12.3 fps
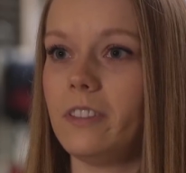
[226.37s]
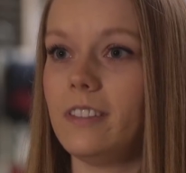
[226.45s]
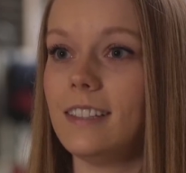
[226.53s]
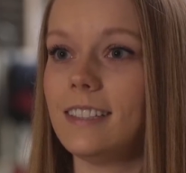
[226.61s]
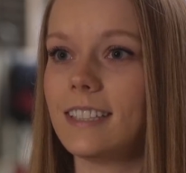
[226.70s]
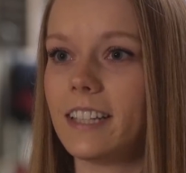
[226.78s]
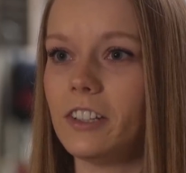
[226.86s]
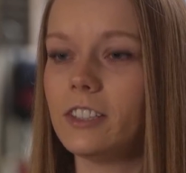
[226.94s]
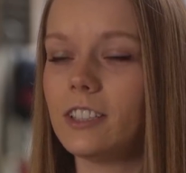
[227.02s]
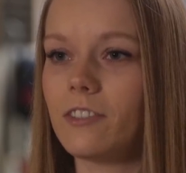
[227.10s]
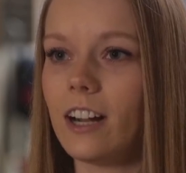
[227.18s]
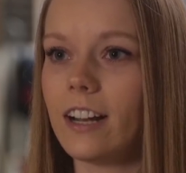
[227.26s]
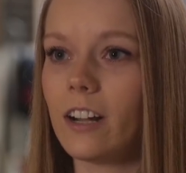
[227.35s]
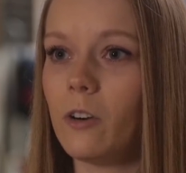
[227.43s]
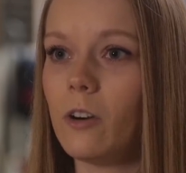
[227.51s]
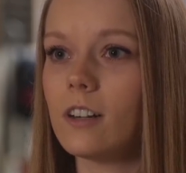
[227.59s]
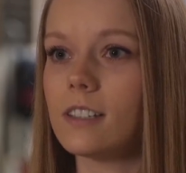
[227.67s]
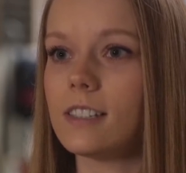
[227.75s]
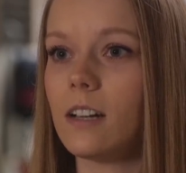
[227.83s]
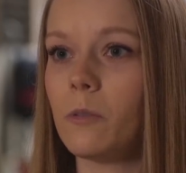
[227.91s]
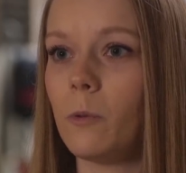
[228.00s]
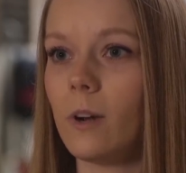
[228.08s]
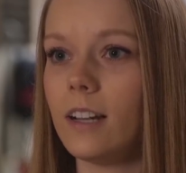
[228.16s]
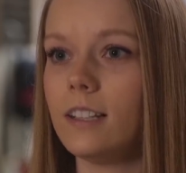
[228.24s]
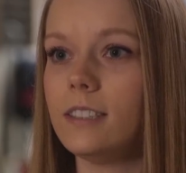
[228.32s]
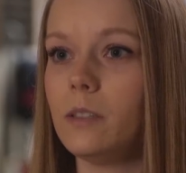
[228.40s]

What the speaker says: the skills of riding a horse. I wanted